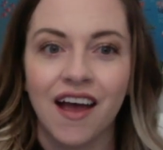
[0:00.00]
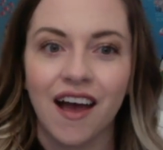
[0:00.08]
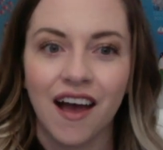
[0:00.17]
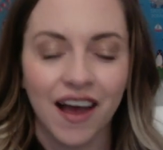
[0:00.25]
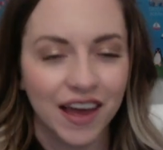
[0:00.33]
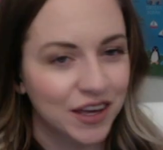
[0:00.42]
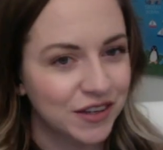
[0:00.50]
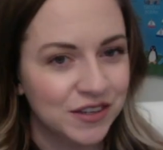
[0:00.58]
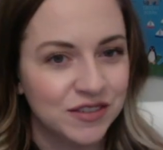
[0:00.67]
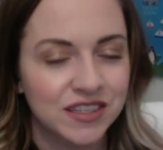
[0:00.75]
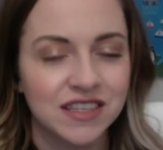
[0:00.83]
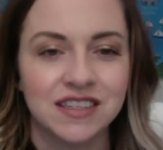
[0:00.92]
I could
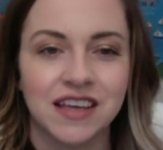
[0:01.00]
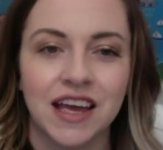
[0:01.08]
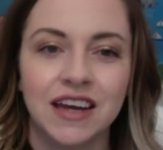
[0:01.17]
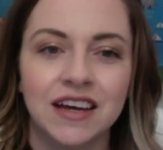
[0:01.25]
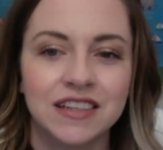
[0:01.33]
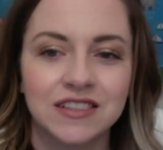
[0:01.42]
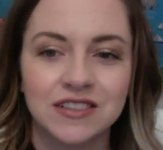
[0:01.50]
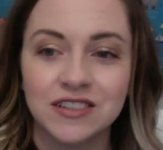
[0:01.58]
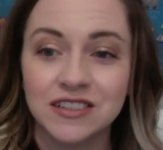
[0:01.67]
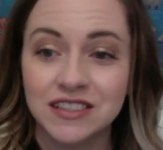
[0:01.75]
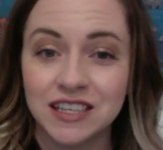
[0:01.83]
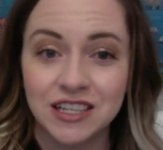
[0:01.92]
use a side
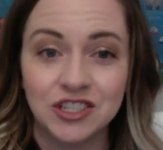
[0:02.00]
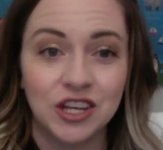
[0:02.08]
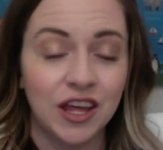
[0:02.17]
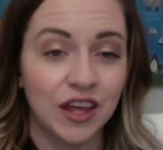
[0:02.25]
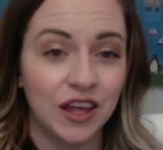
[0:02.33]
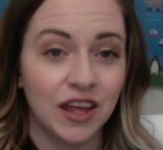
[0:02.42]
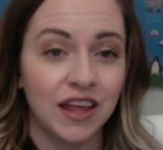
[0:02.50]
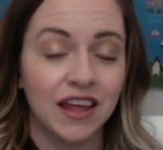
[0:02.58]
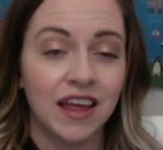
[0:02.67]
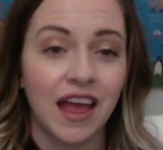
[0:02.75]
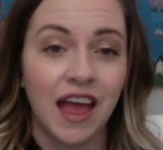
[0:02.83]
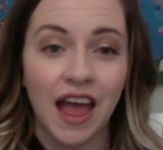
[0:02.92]
hustle teaching
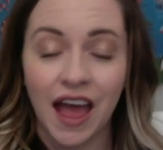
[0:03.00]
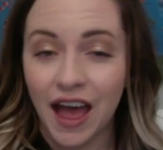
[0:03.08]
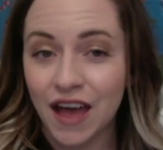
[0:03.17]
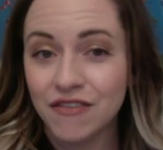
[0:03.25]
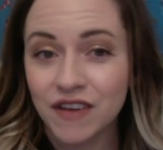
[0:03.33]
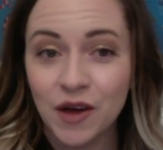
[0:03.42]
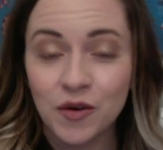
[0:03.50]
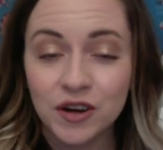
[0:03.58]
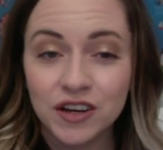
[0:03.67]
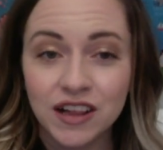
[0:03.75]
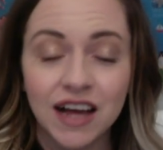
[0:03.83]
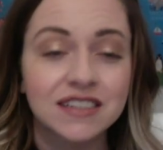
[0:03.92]
half-hour
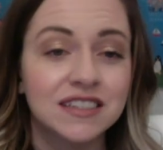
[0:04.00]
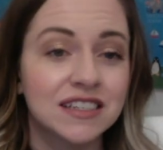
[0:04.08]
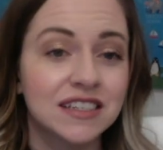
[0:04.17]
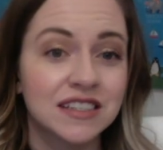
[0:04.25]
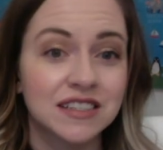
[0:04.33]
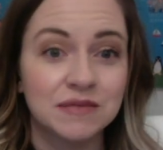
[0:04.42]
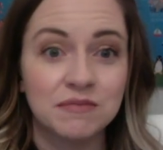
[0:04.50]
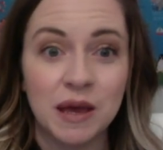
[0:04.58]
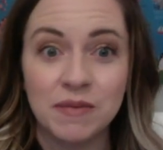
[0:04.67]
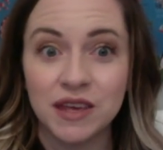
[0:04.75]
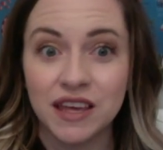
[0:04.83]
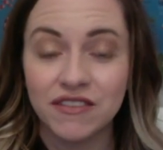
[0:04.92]
classes,
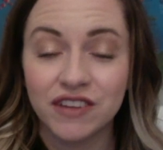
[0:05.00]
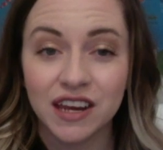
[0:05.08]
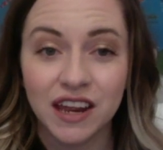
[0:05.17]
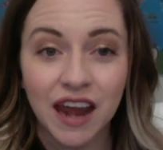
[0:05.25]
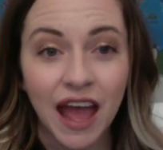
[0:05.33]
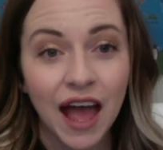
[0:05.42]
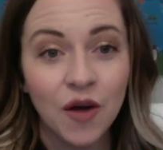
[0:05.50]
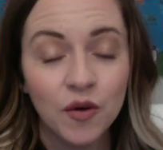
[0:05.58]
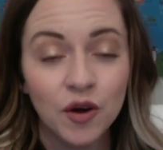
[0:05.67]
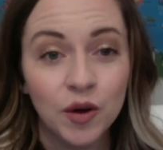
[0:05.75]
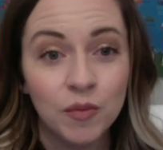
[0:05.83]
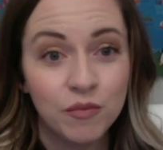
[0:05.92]
maybe even an
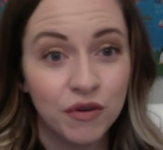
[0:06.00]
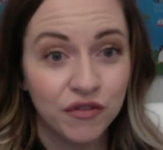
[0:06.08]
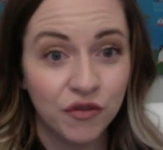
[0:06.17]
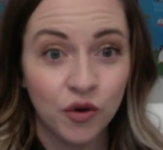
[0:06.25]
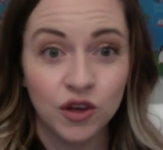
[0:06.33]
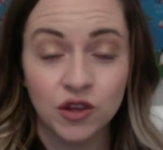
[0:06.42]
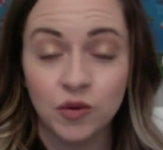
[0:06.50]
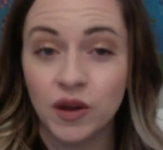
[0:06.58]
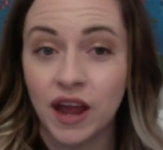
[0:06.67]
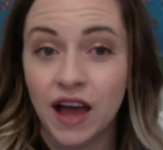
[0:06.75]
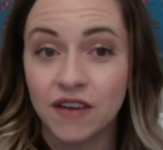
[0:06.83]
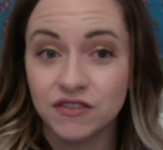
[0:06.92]
hour before you would
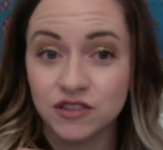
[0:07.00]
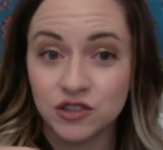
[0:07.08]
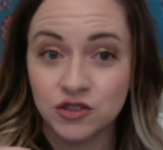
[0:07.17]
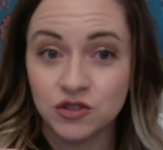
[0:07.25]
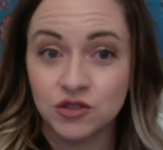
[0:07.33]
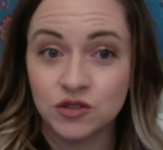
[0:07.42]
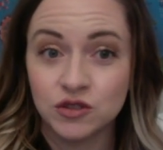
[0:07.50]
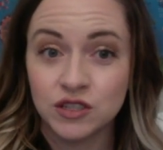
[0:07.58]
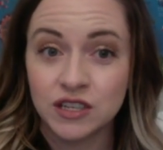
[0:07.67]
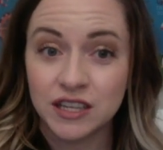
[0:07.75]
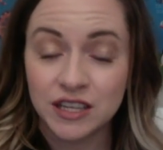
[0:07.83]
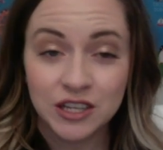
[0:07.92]
have to
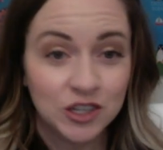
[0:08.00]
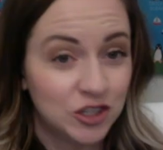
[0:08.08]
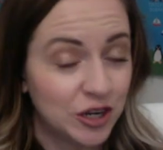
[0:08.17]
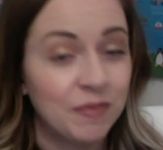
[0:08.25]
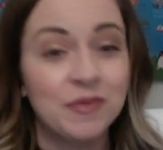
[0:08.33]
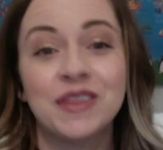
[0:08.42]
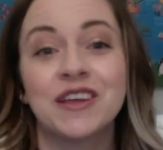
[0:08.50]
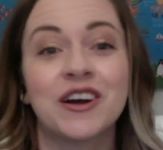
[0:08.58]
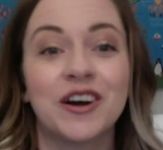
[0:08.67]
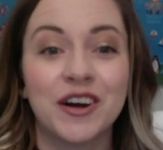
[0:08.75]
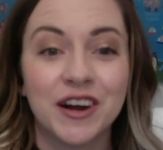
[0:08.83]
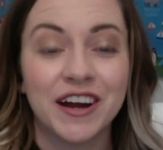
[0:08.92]
jump in the
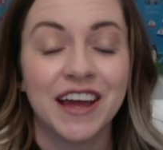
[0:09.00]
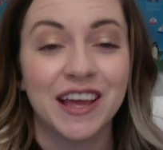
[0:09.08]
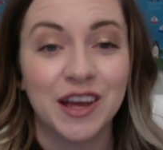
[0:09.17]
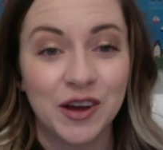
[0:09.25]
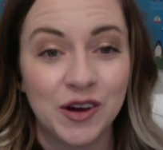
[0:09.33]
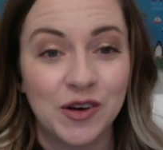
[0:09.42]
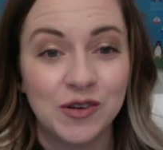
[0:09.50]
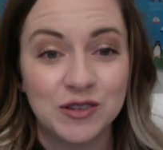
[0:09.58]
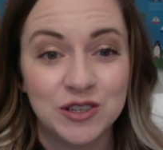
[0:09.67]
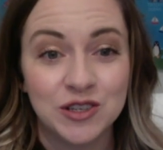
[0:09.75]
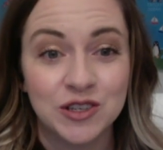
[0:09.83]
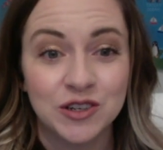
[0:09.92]
car and go
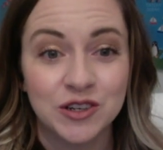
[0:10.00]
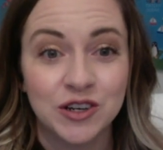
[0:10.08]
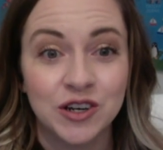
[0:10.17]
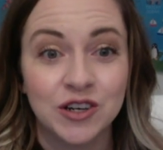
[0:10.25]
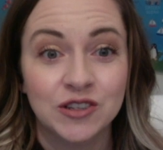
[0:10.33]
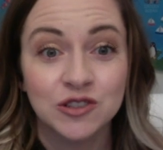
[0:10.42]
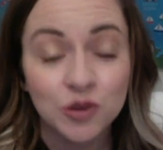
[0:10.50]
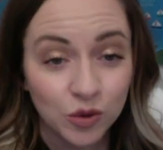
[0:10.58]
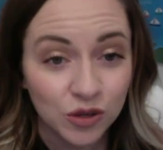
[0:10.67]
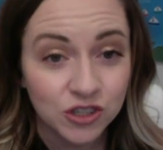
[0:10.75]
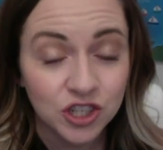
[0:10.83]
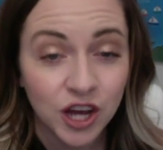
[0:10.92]
to your
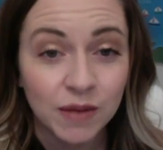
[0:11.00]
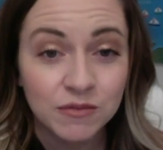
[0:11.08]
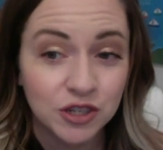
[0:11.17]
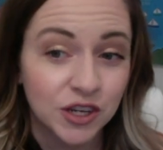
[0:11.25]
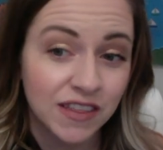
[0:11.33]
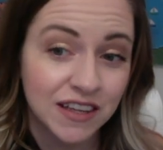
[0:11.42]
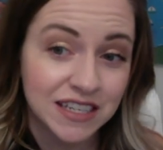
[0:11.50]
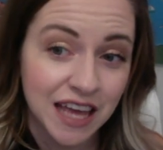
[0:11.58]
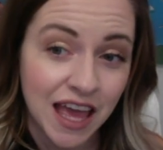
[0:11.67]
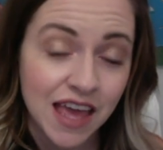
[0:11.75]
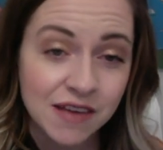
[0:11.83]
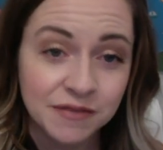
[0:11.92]
school job during the day.